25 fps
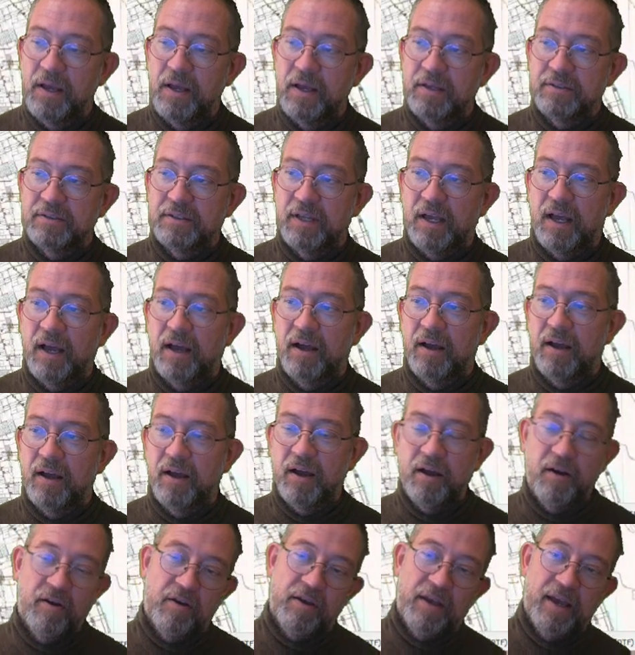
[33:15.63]
So,
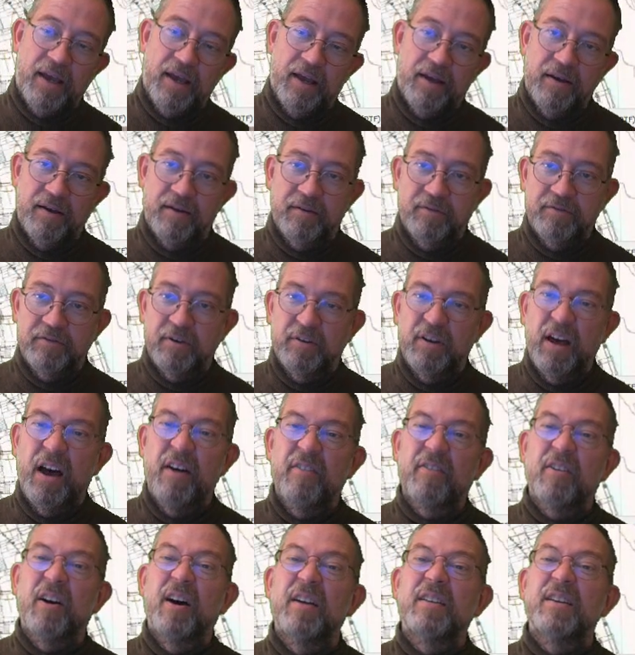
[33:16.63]
okay, so now
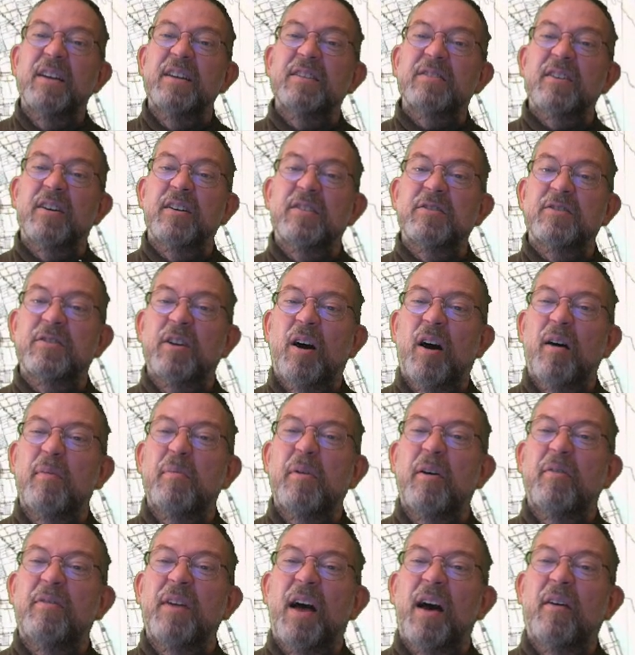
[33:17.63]
I've got this on top
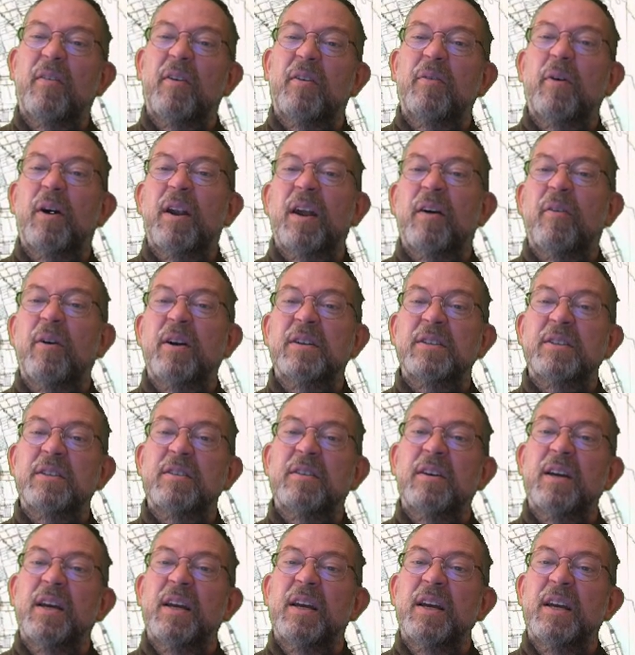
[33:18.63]
of that one. What I wanted
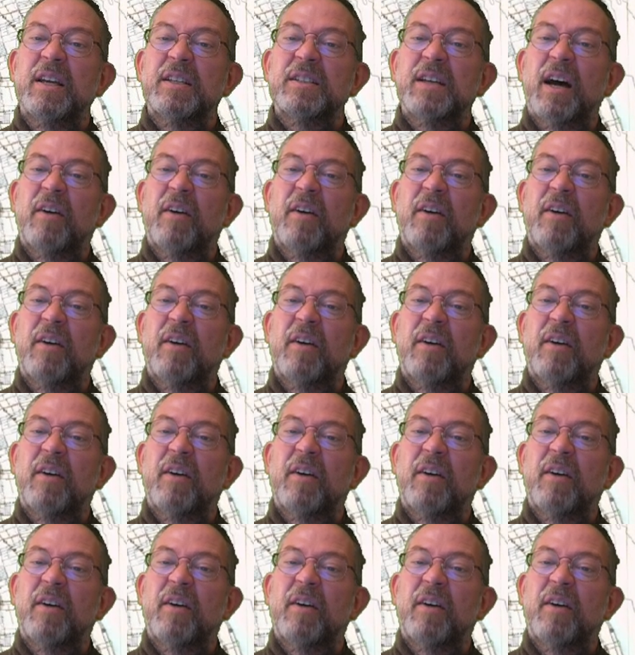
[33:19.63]
is